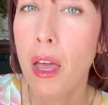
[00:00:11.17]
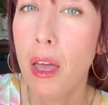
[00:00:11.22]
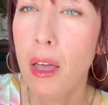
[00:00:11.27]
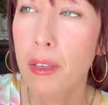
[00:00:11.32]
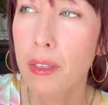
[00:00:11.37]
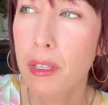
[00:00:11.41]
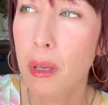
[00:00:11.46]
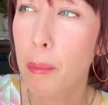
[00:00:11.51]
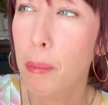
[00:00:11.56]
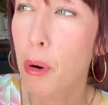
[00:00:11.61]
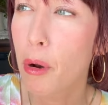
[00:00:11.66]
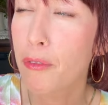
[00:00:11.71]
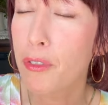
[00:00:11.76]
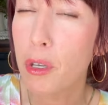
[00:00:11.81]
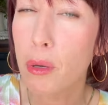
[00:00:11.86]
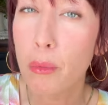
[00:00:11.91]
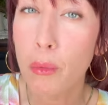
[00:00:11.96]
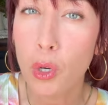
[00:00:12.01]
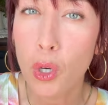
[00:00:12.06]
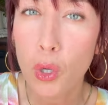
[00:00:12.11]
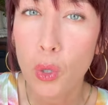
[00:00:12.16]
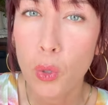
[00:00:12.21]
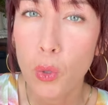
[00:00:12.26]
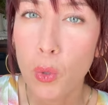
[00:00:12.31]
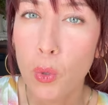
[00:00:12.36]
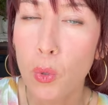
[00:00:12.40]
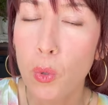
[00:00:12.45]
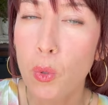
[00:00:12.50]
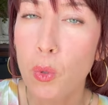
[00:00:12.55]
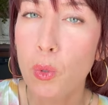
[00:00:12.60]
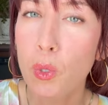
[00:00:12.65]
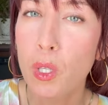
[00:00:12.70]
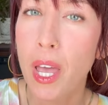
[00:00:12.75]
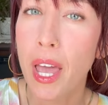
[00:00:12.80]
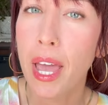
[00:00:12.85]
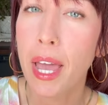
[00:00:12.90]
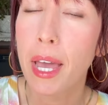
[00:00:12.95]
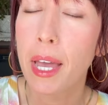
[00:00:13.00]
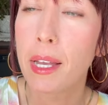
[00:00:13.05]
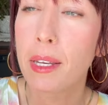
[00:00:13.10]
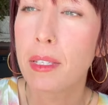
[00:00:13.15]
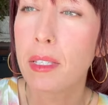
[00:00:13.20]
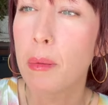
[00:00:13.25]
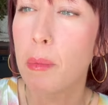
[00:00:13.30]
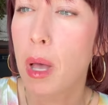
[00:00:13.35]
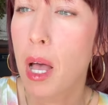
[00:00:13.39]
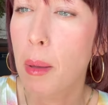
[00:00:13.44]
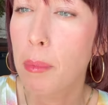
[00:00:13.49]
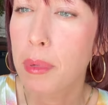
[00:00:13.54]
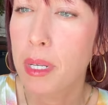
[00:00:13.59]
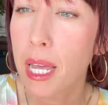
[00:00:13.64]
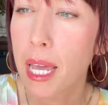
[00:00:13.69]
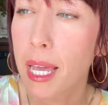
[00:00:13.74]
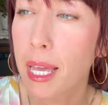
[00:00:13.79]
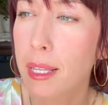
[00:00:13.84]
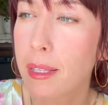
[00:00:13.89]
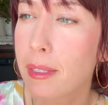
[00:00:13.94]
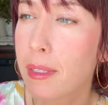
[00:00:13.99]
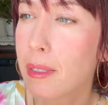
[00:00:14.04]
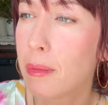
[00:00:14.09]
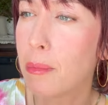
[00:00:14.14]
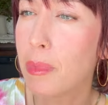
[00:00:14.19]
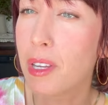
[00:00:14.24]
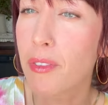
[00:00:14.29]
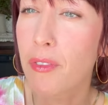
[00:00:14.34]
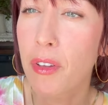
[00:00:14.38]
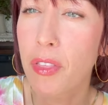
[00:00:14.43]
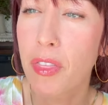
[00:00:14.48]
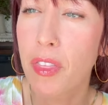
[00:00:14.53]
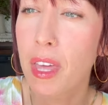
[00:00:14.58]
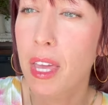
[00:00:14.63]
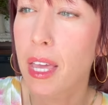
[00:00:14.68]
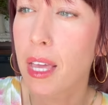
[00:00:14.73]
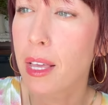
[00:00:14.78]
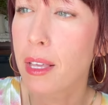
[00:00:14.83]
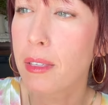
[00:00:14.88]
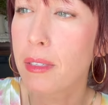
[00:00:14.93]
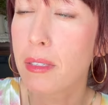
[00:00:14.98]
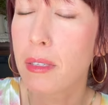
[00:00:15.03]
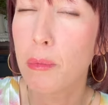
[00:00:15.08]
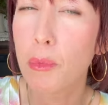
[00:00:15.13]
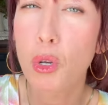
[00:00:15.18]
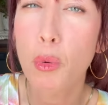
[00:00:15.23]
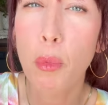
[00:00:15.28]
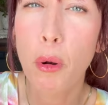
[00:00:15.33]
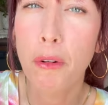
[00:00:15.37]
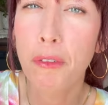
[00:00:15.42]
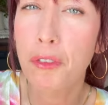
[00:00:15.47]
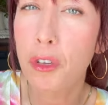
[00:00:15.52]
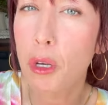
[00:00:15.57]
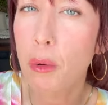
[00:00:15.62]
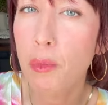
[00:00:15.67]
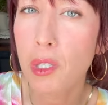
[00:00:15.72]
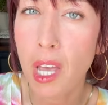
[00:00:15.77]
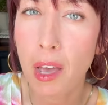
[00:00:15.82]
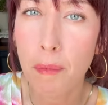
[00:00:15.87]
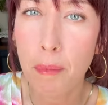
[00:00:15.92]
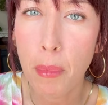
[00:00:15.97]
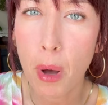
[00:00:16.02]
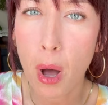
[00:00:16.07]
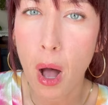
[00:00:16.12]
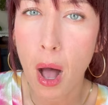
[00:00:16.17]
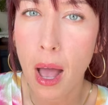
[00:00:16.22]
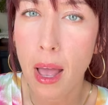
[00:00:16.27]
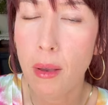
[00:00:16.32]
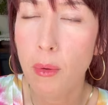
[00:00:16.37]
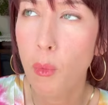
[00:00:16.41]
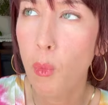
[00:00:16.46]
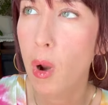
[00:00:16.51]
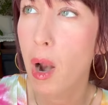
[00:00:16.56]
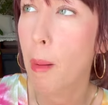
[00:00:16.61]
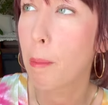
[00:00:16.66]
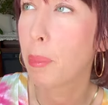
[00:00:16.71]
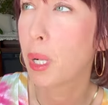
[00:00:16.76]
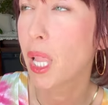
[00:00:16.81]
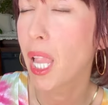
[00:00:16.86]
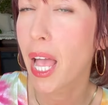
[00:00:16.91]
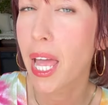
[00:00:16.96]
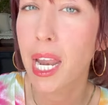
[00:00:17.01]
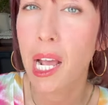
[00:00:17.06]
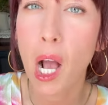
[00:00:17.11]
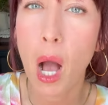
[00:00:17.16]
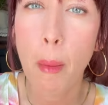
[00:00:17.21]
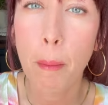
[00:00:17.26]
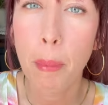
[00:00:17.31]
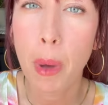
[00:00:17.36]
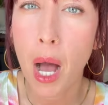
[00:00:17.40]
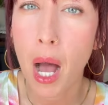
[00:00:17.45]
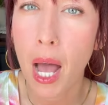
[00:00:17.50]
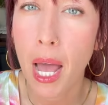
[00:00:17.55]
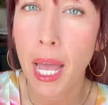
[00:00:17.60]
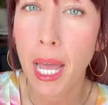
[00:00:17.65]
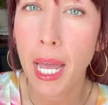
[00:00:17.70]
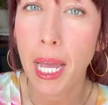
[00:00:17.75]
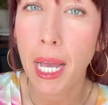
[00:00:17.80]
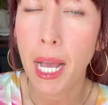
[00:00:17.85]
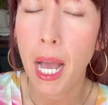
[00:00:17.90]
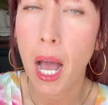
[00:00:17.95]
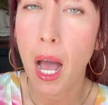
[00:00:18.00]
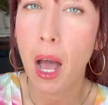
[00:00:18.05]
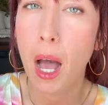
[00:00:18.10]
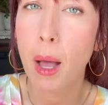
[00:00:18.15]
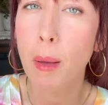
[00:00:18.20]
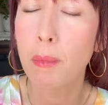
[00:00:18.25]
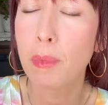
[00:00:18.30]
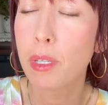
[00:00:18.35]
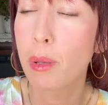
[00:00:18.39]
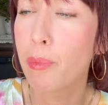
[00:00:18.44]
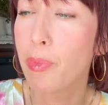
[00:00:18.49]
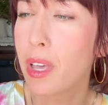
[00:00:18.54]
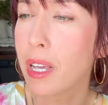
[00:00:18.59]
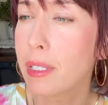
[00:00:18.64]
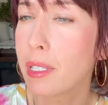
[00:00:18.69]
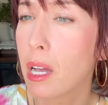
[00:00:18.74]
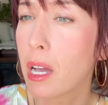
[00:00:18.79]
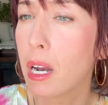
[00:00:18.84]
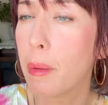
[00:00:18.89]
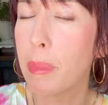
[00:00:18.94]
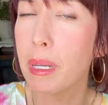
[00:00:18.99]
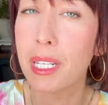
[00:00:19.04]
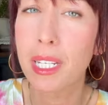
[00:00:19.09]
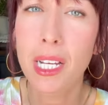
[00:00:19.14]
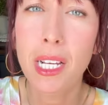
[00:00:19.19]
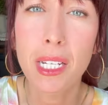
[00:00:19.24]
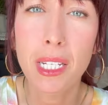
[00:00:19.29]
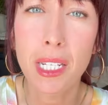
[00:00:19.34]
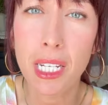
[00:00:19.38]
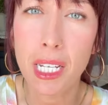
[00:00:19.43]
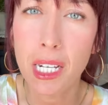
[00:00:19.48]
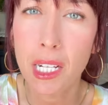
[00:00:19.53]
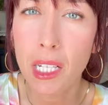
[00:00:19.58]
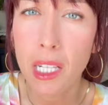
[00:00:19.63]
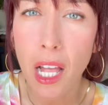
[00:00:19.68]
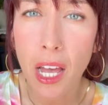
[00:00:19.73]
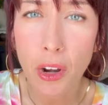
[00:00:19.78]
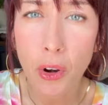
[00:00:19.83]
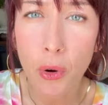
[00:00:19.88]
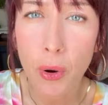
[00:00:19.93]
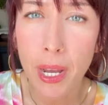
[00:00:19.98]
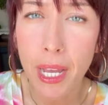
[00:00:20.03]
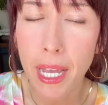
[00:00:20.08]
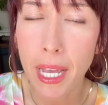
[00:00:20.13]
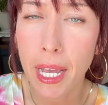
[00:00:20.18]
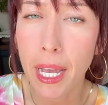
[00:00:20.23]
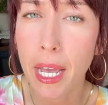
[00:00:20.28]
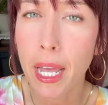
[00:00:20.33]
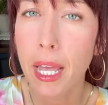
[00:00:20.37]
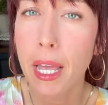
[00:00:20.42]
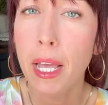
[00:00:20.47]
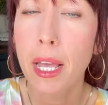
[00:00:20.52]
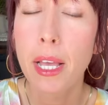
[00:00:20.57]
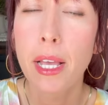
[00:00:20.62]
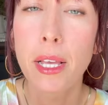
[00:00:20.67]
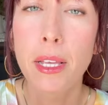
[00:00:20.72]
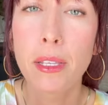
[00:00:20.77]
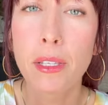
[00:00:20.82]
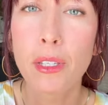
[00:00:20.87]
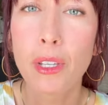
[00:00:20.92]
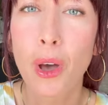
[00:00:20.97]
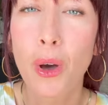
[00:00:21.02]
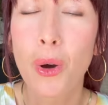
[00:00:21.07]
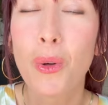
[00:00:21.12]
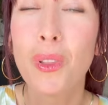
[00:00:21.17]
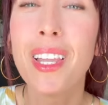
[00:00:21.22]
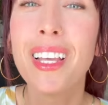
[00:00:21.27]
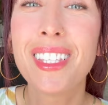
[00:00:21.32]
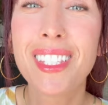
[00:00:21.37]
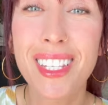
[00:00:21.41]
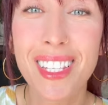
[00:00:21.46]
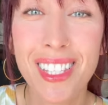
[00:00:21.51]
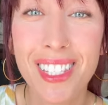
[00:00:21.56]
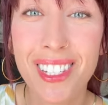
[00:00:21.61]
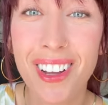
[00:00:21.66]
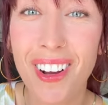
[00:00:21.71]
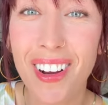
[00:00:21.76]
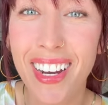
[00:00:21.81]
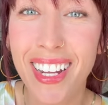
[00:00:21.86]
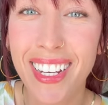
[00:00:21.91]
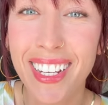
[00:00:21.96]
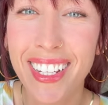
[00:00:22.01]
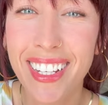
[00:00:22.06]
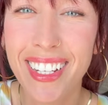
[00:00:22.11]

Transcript: some perfume news and some updates, some different things, some new perfumes I bought, what I'm planning on buying, um, some things I'm going to be de decluttering. So let's get started.